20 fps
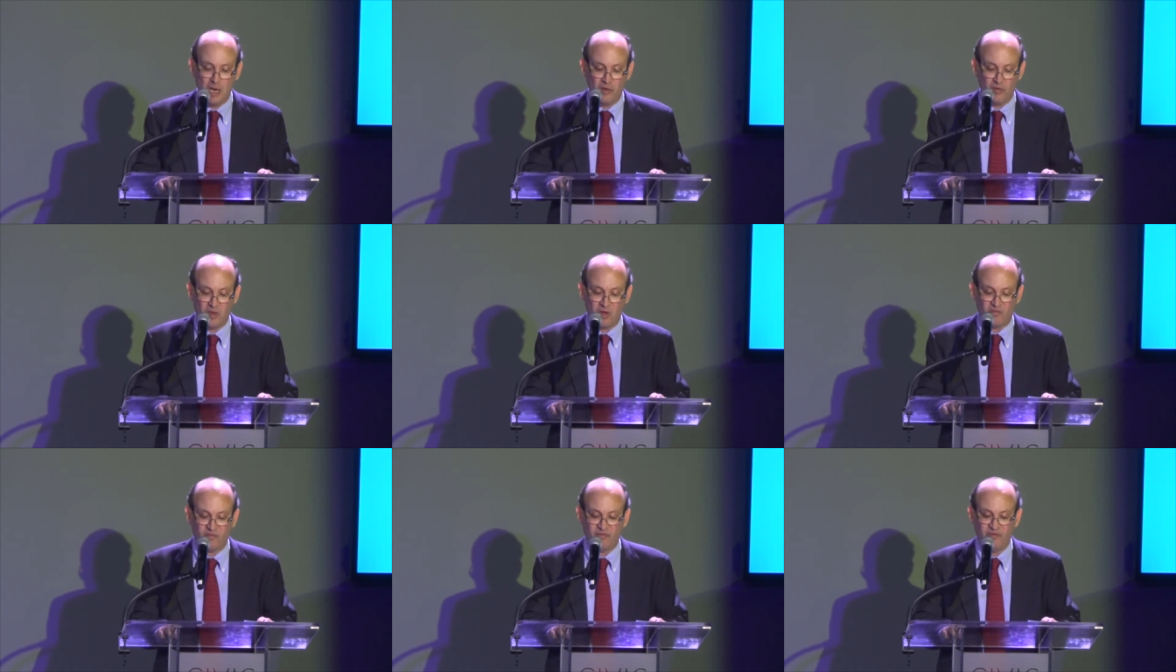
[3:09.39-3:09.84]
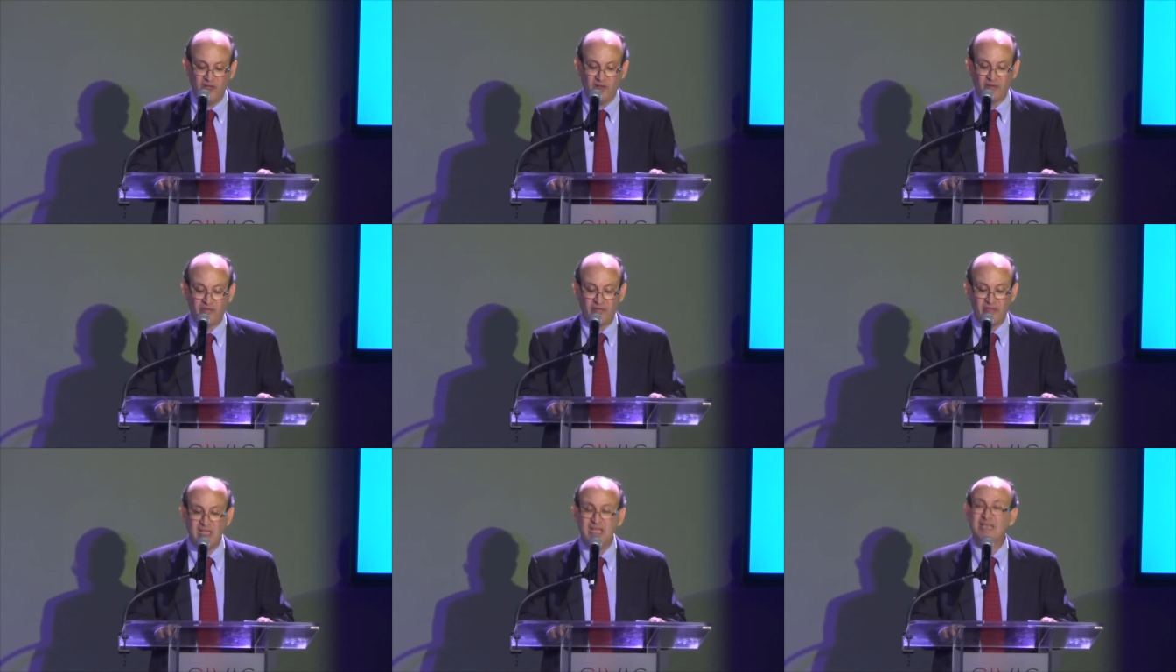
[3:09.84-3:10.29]
the
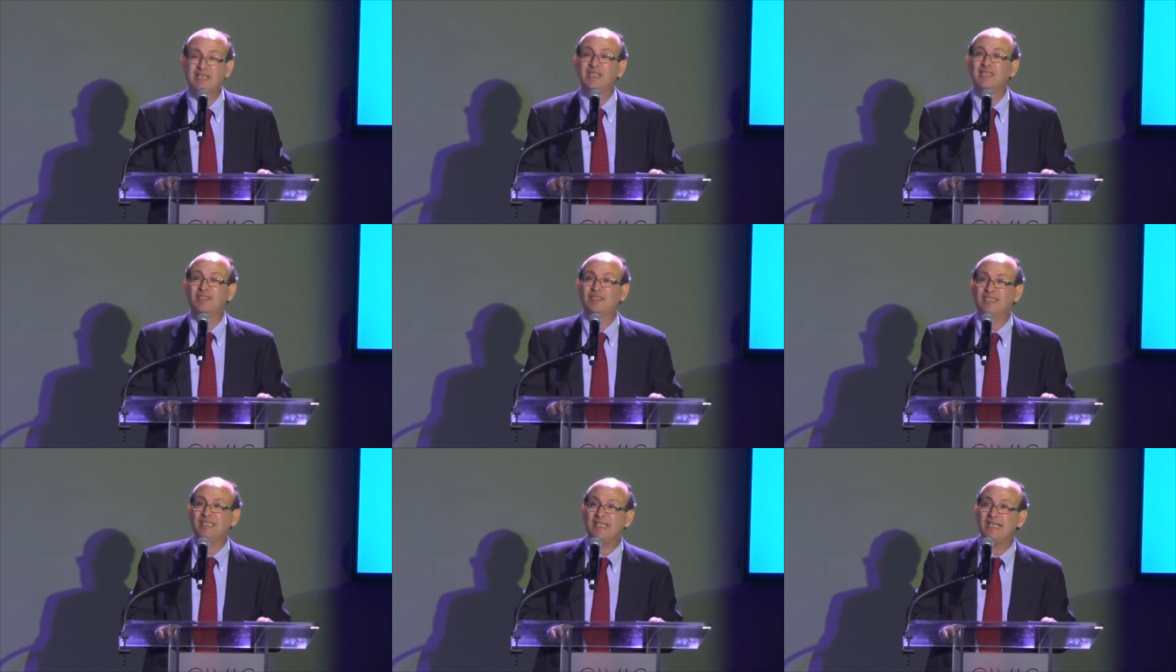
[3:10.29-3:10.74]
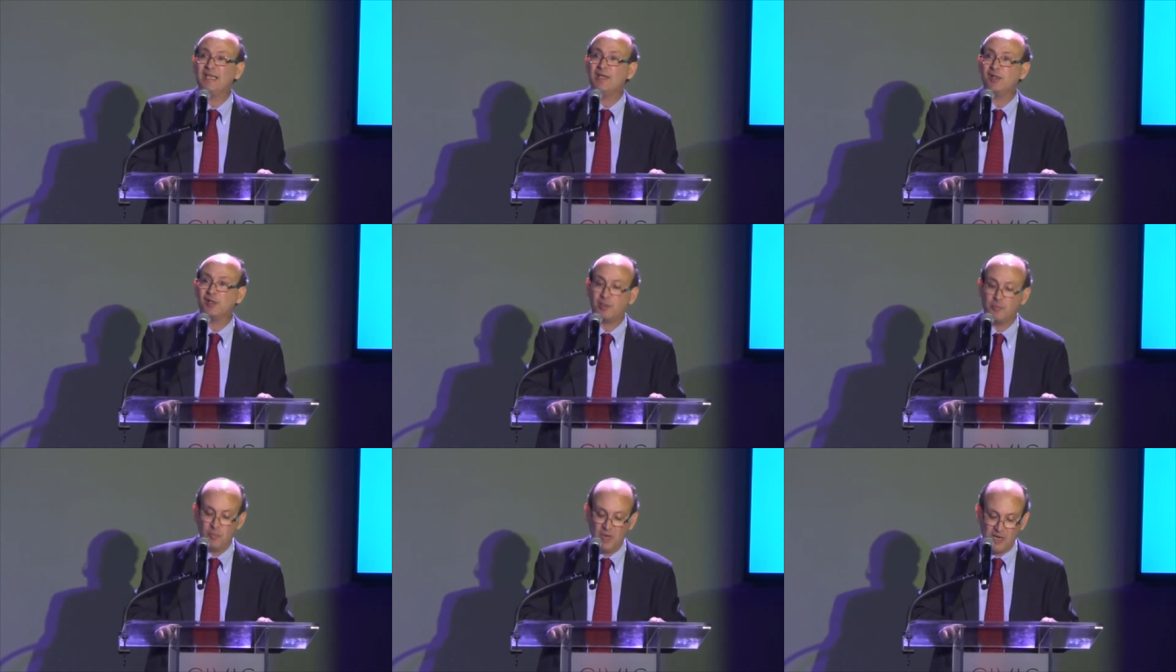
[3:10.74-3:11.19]
filthy,
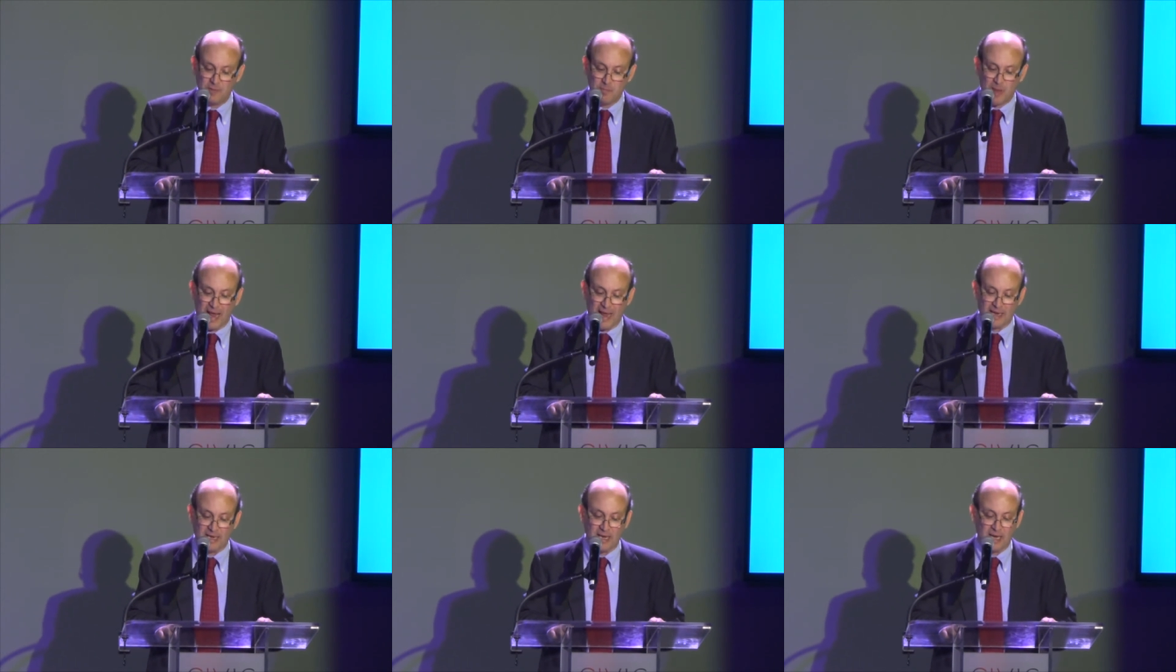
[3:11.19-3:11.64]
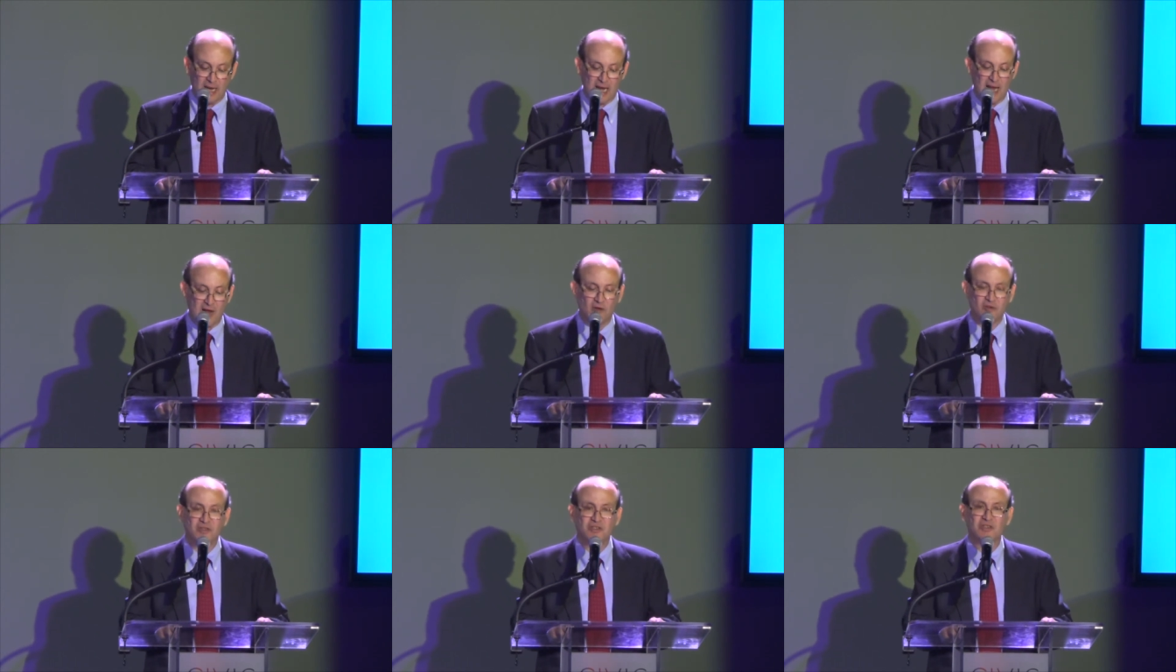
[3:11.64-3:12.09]
diseased meatpacking
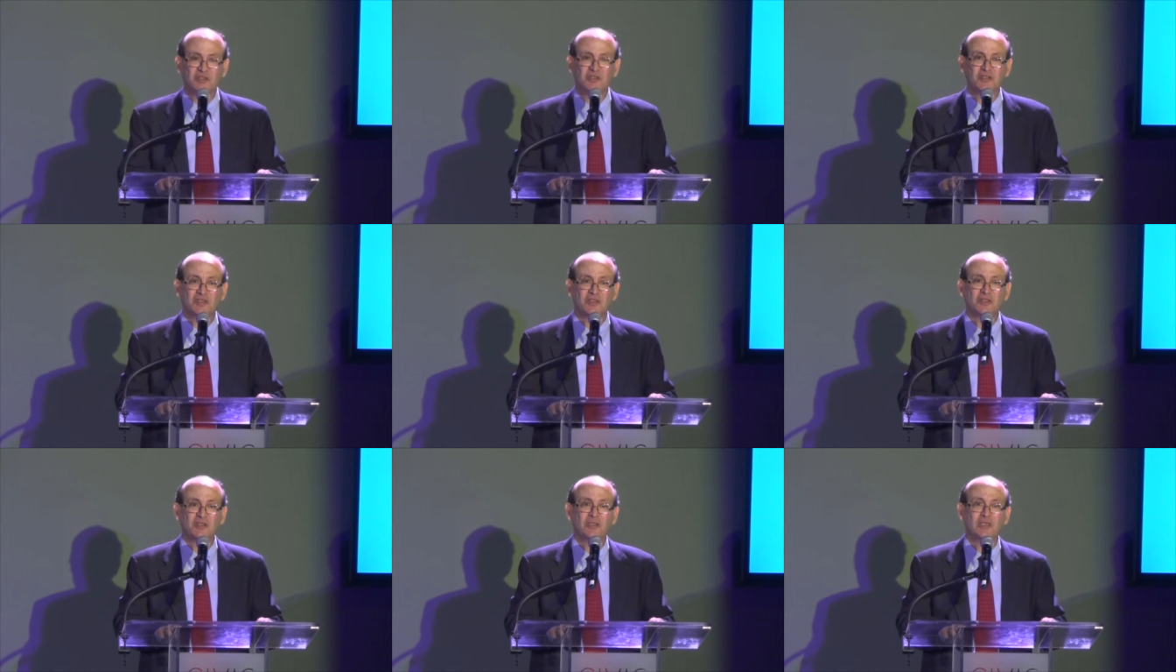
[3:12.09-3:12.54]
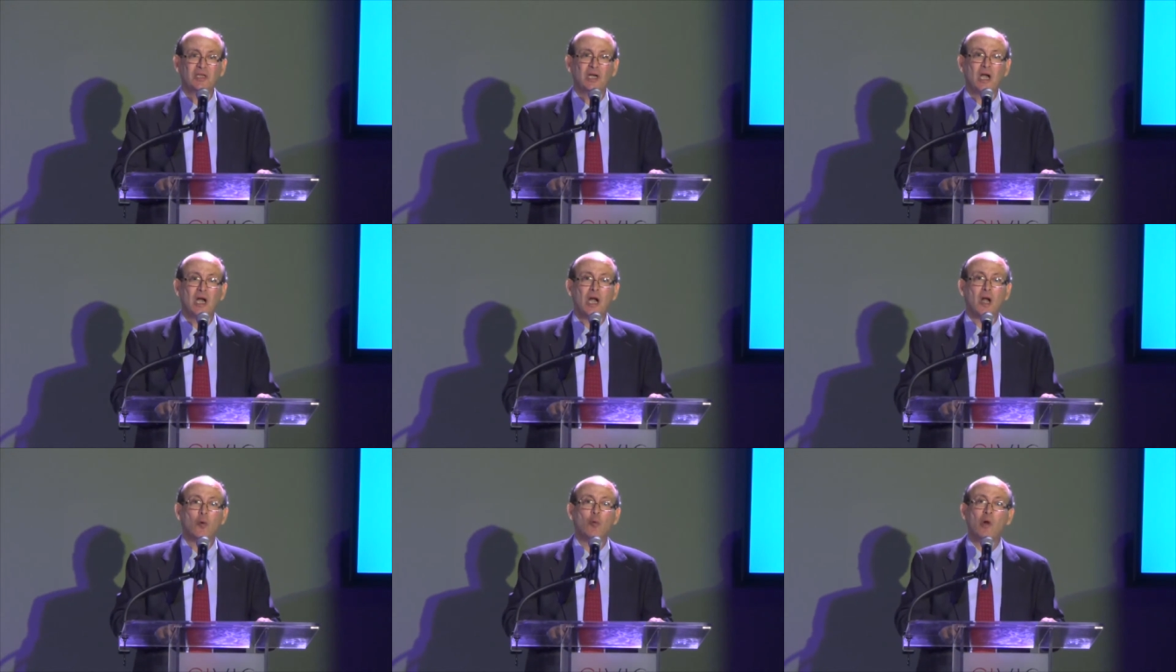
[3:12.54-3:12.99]
houses.
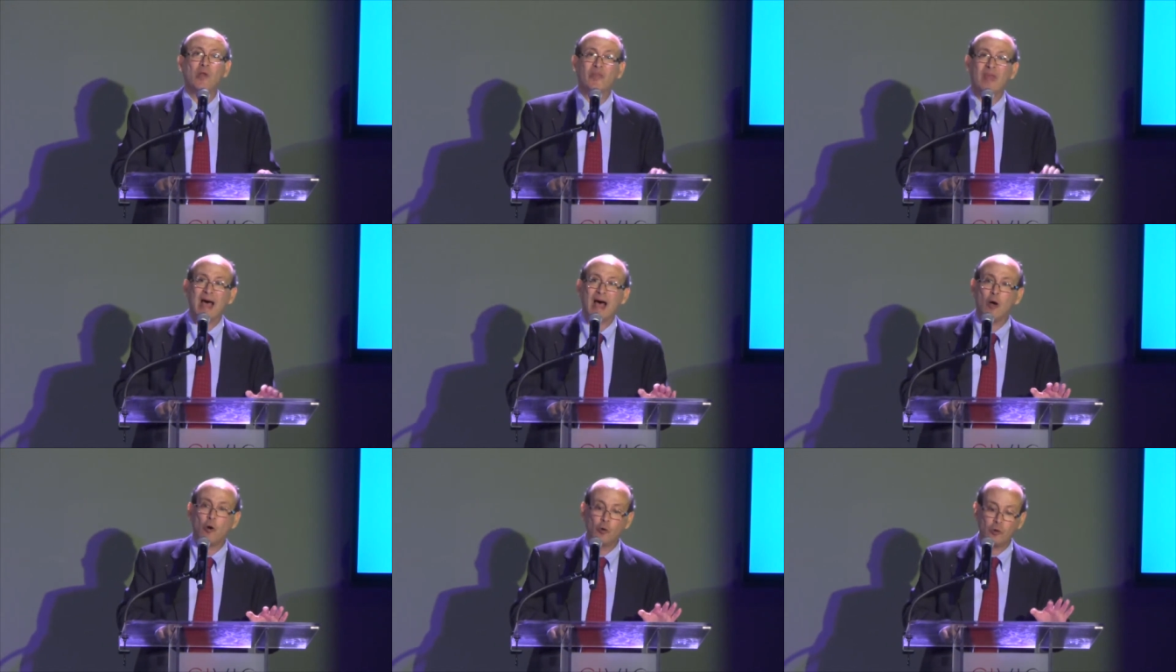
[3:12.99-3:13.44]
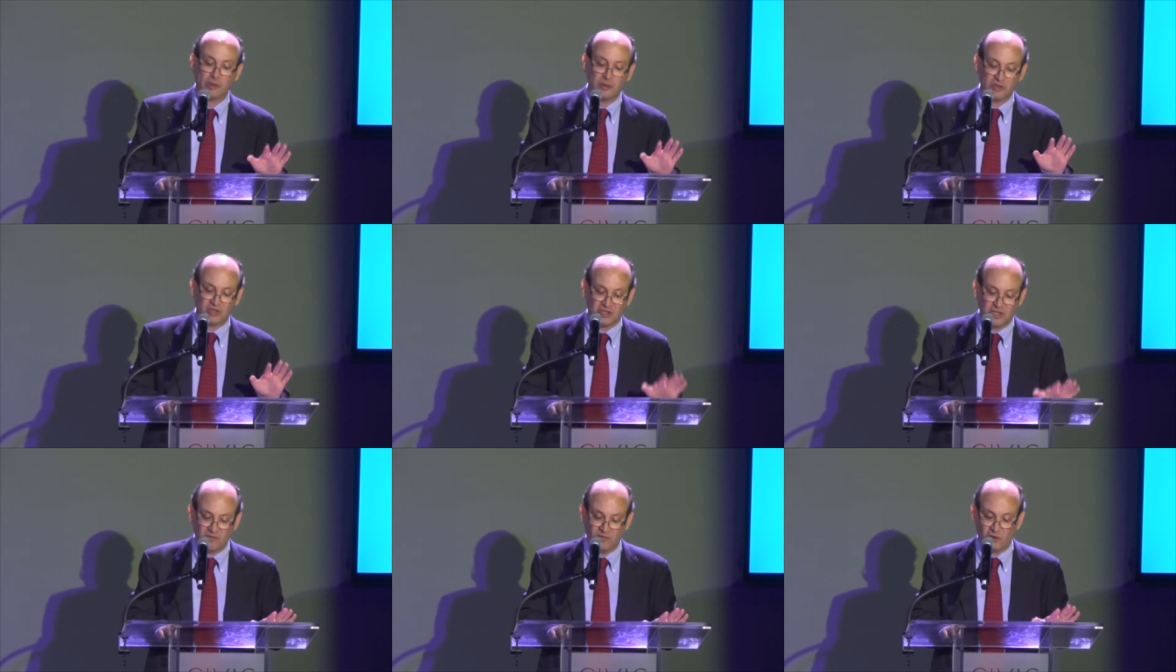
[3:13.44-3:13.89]

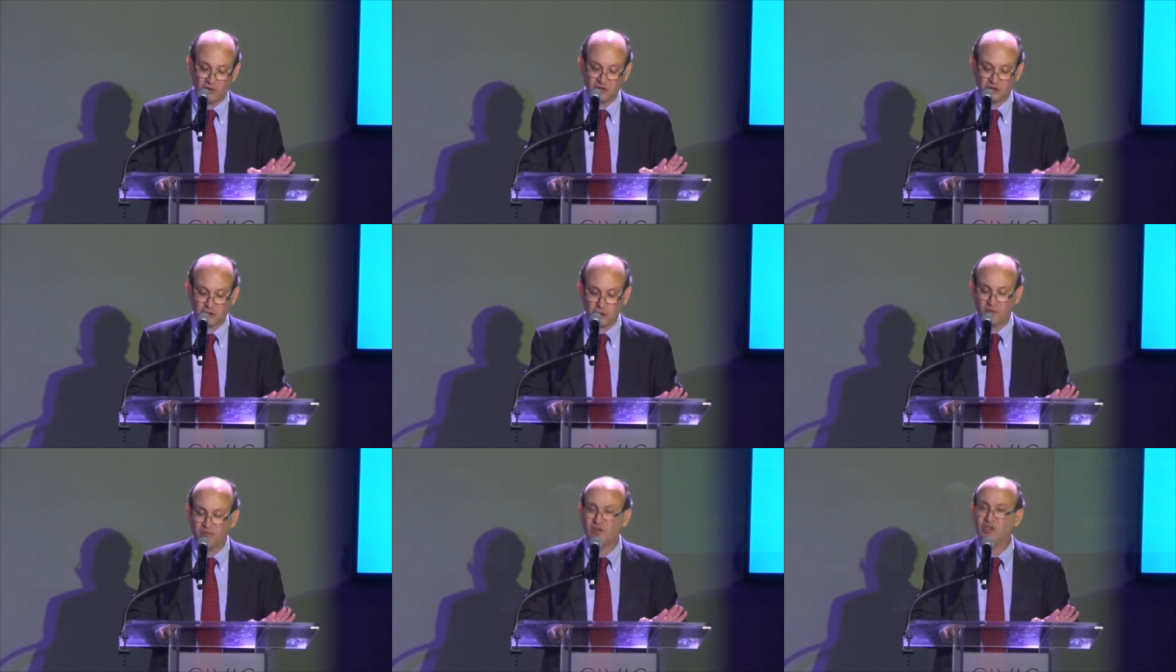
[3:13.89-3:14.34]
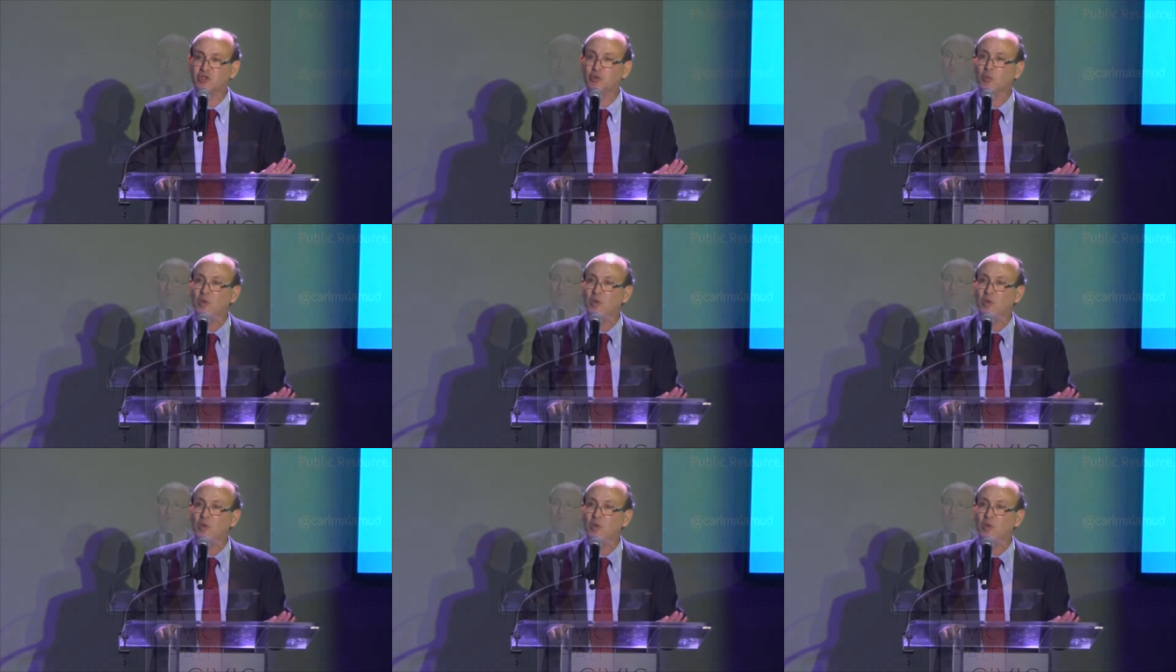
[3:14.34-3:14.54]
Without civil service